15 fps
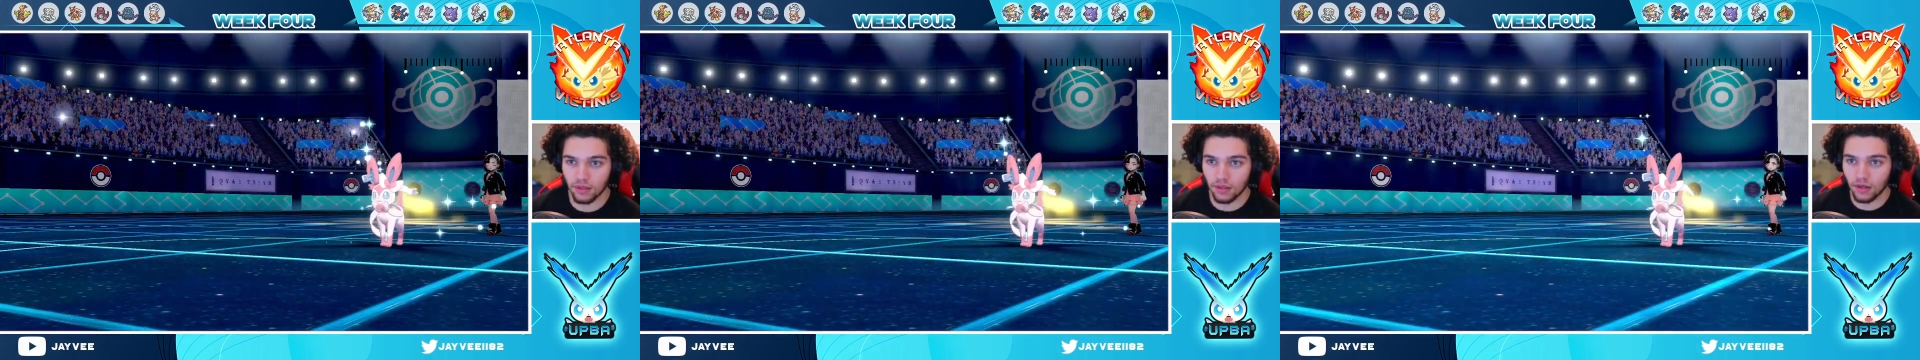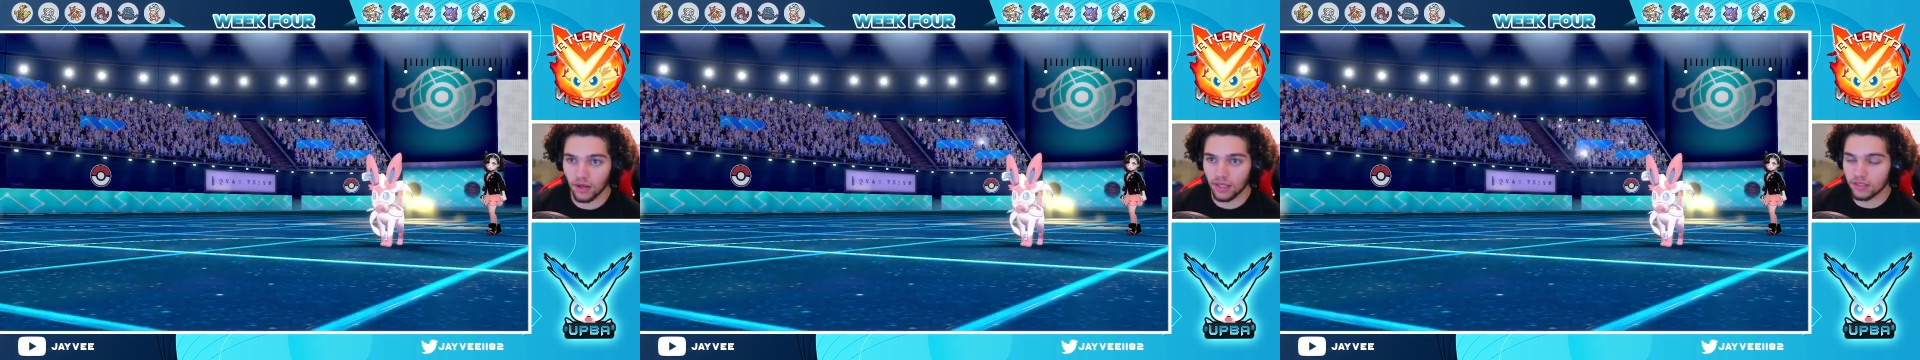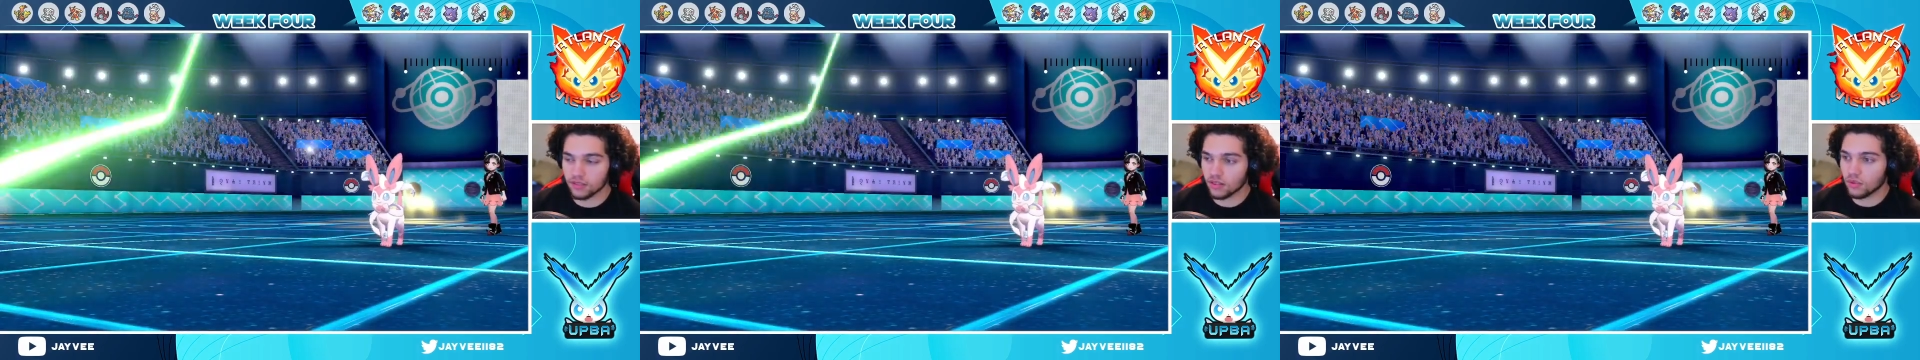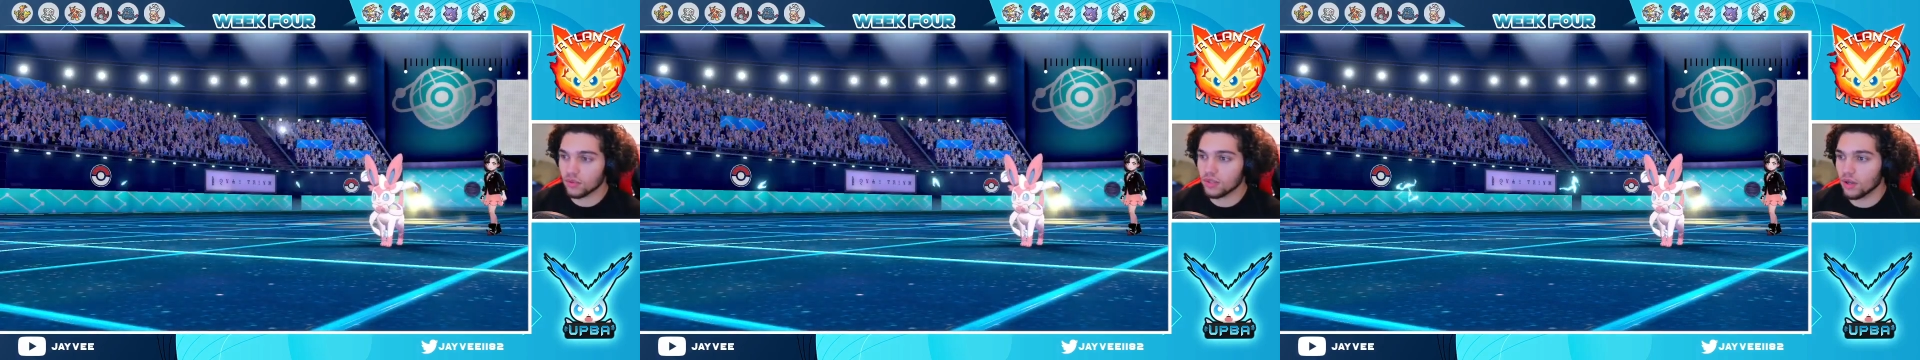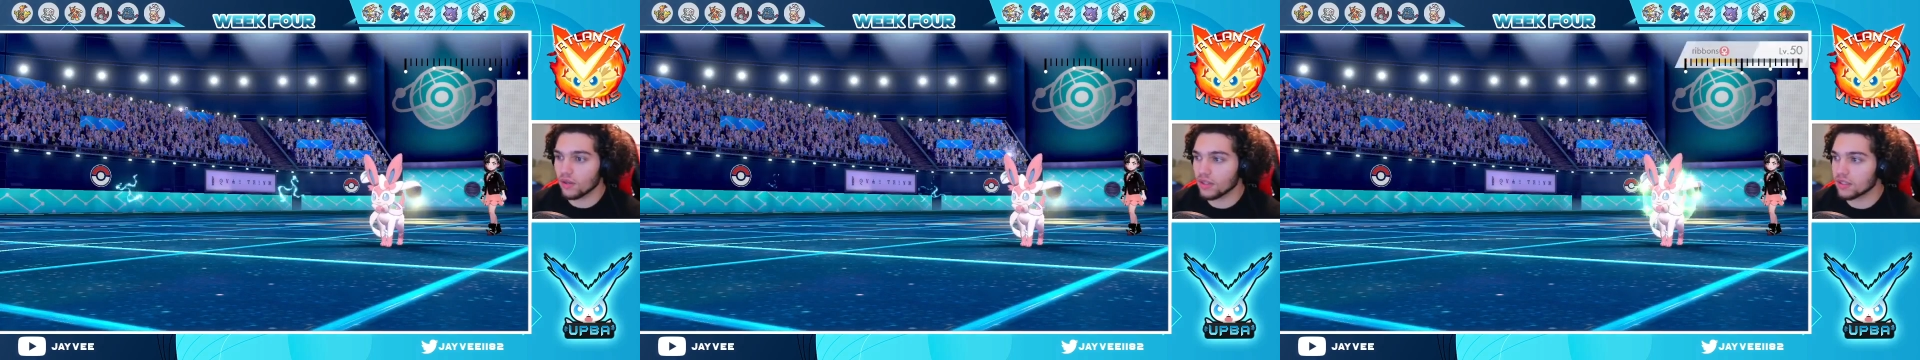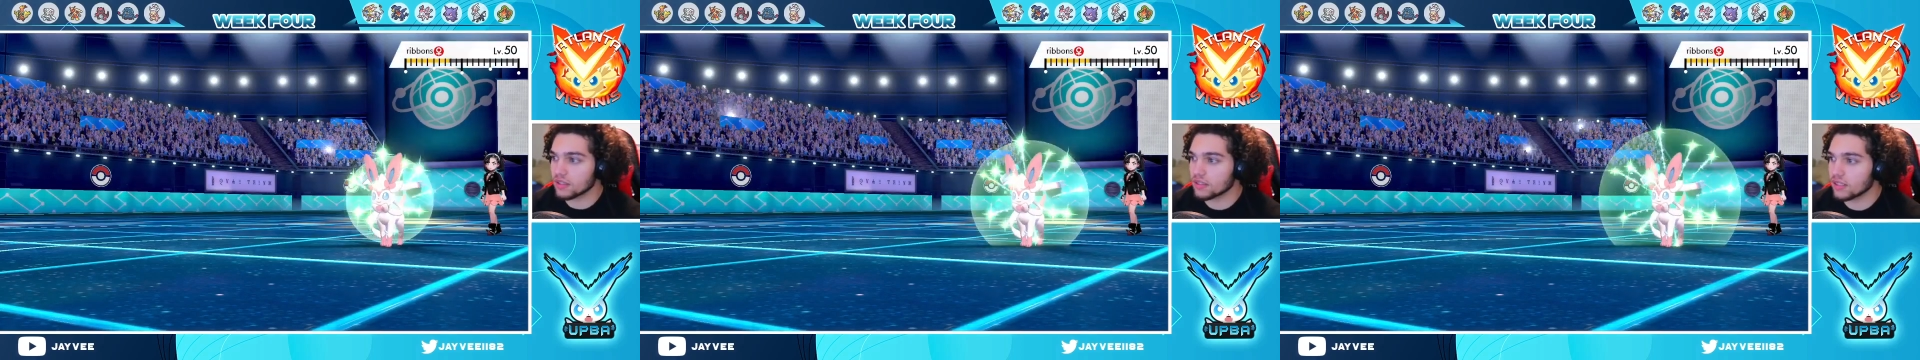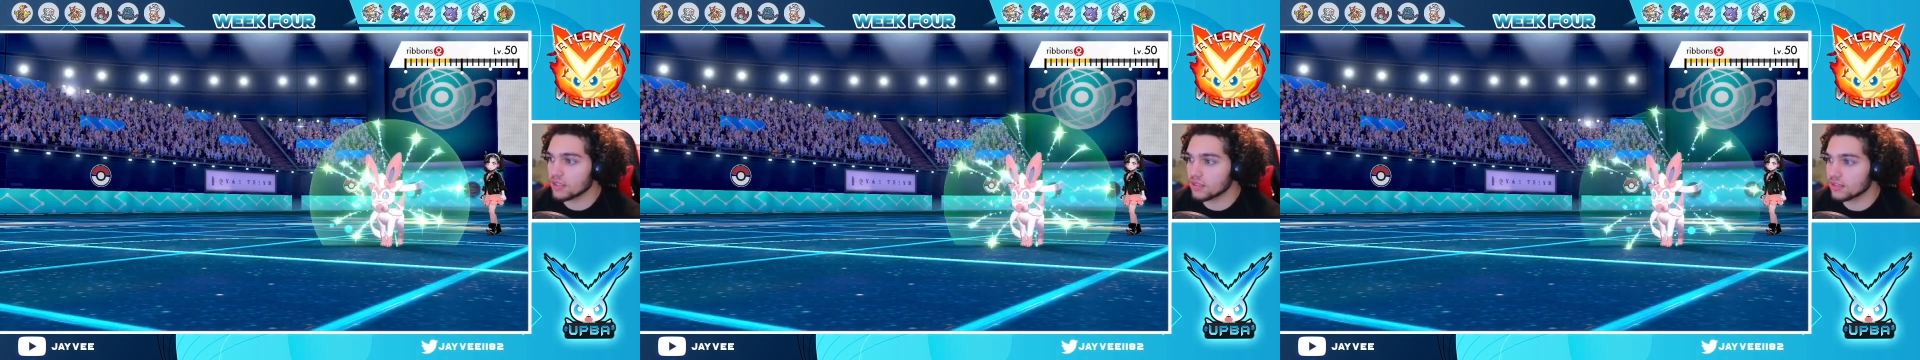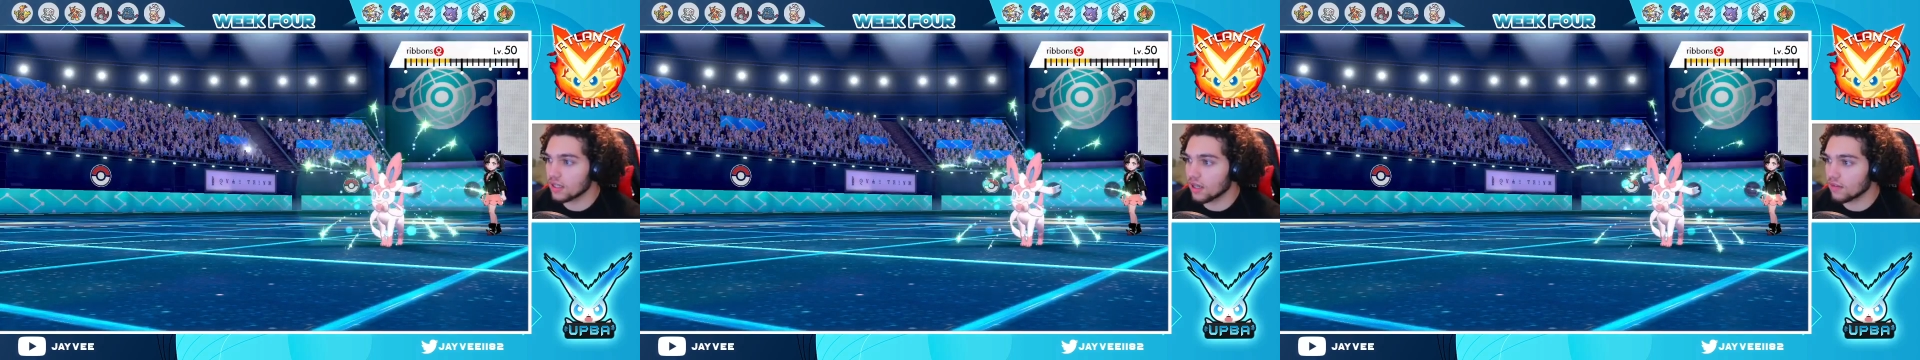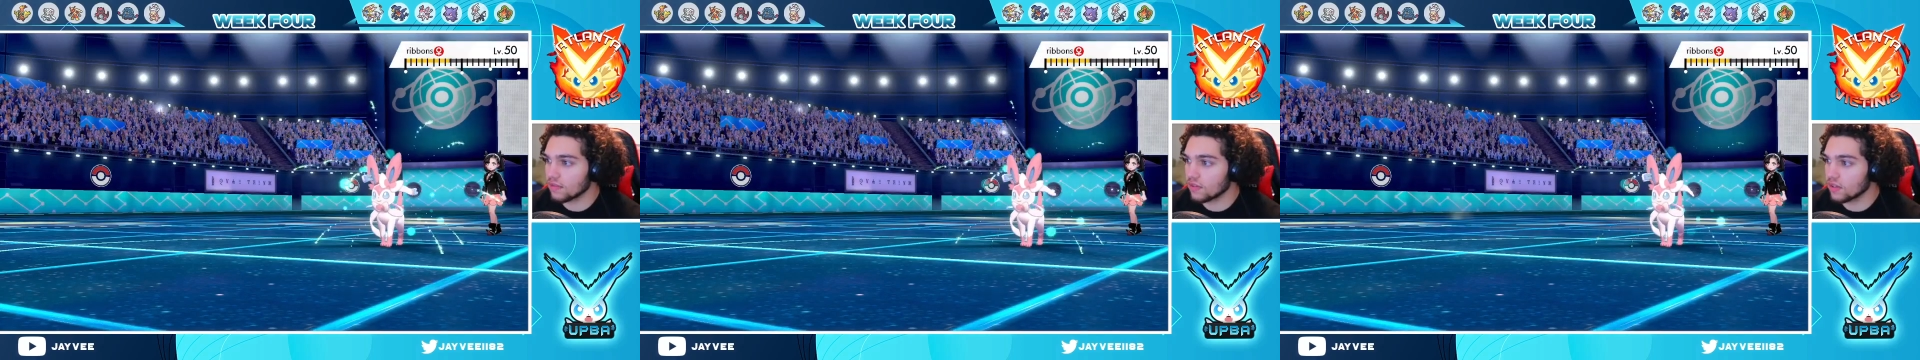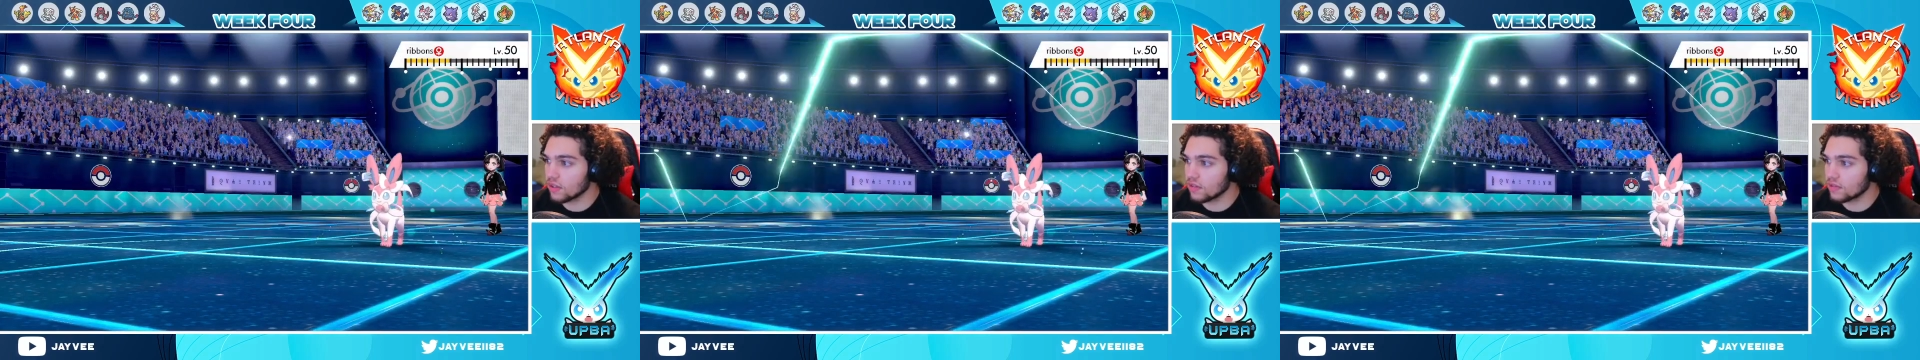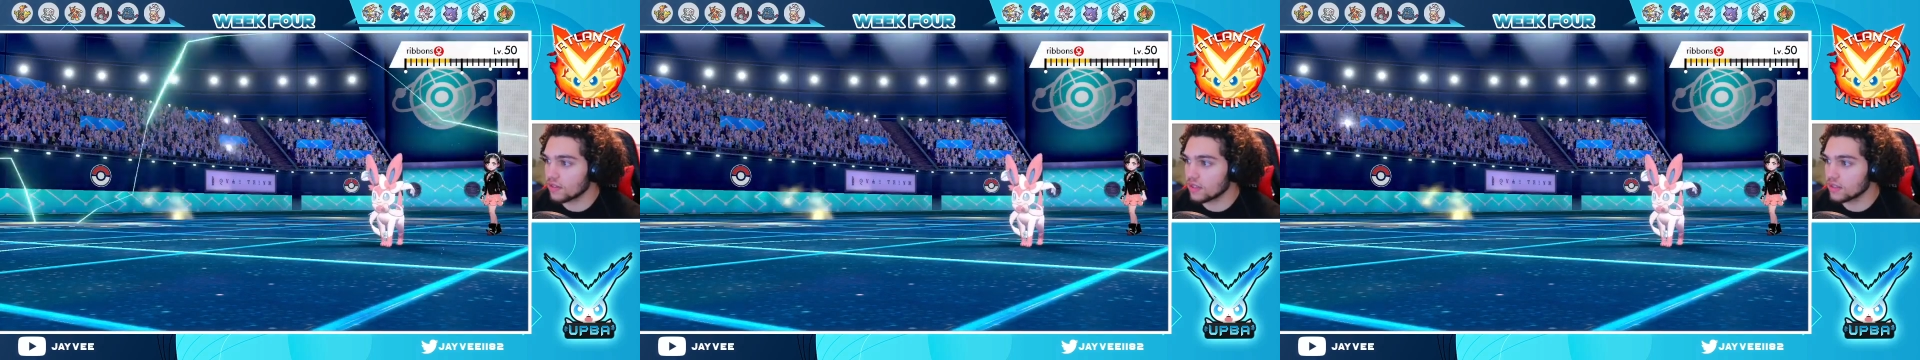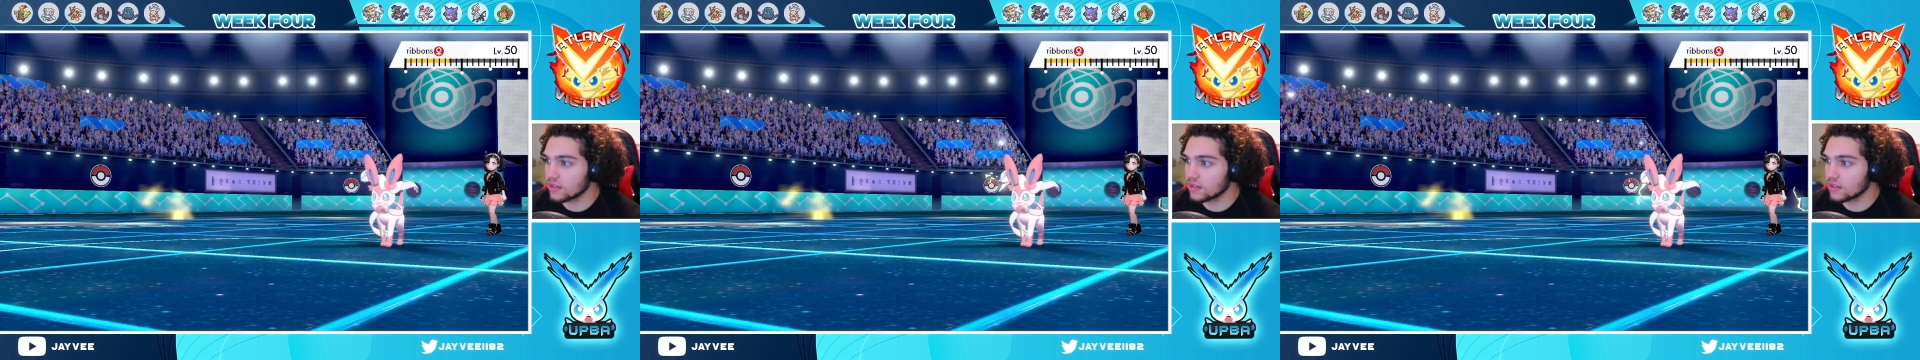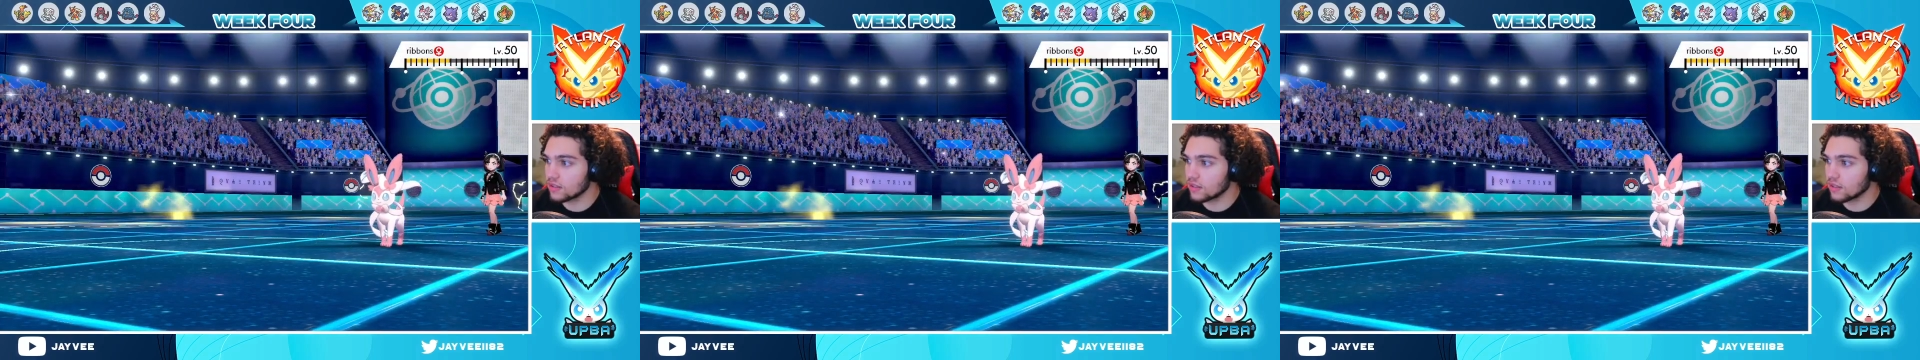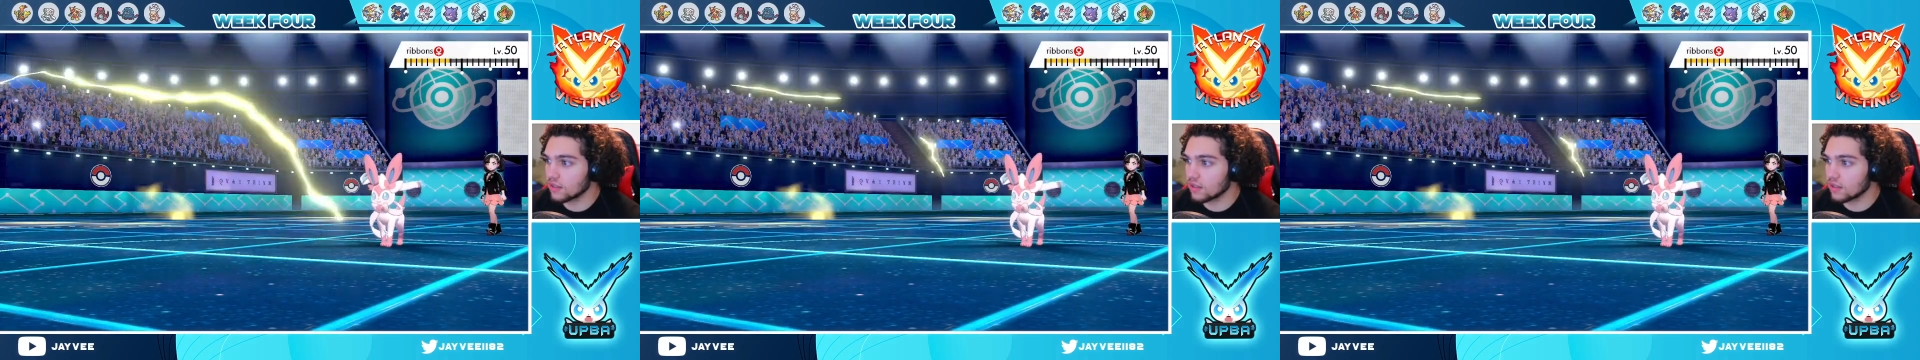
Alright, so we know that this thing is not fully fizz.